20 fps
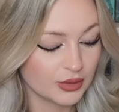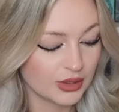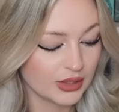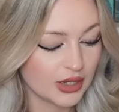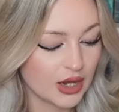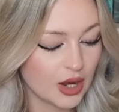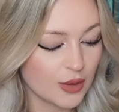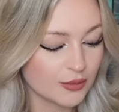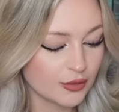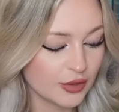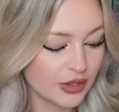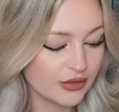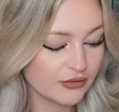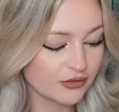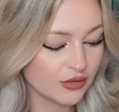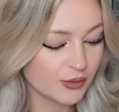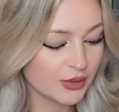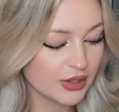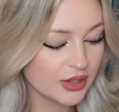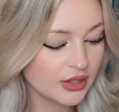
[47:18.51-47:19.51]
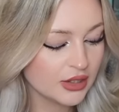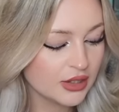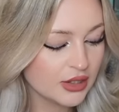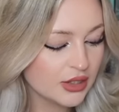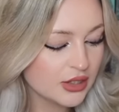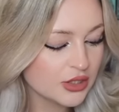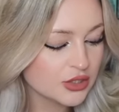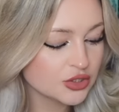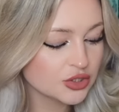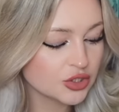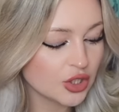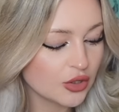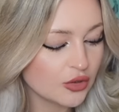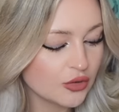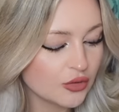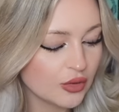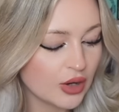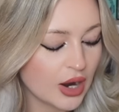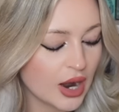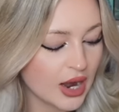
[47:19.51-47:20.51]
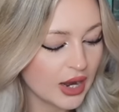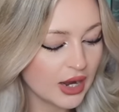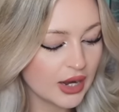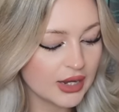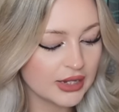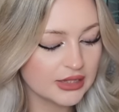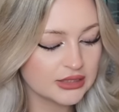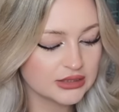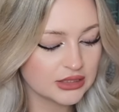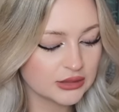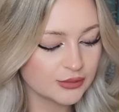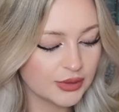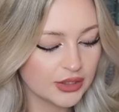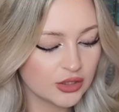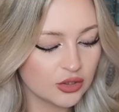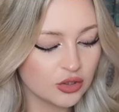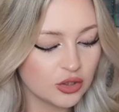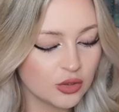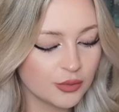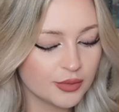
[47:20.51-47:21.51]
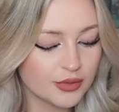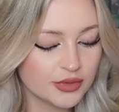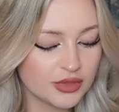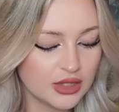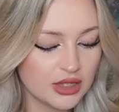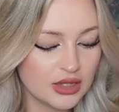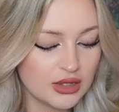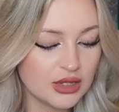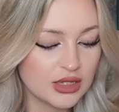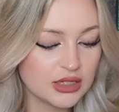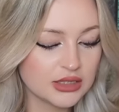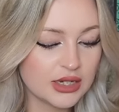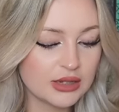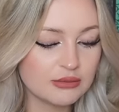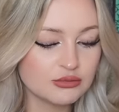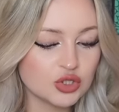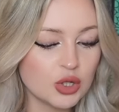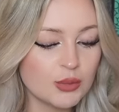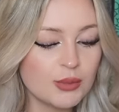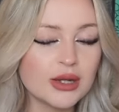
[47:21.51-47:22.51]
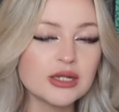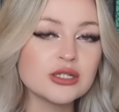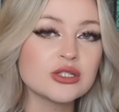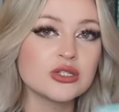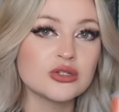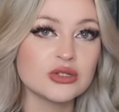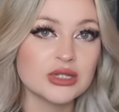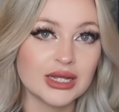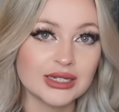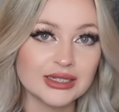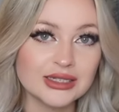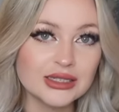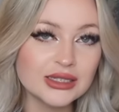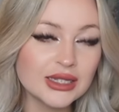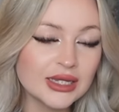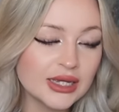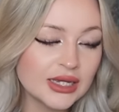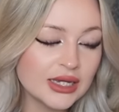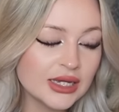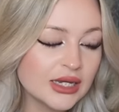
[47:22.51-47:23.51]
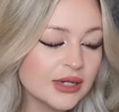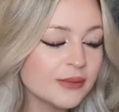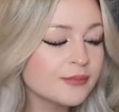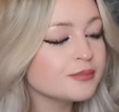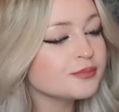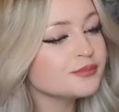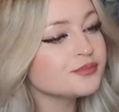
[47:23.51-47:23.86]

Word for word: like a break from it so I did pick up the name drop by Susan Lee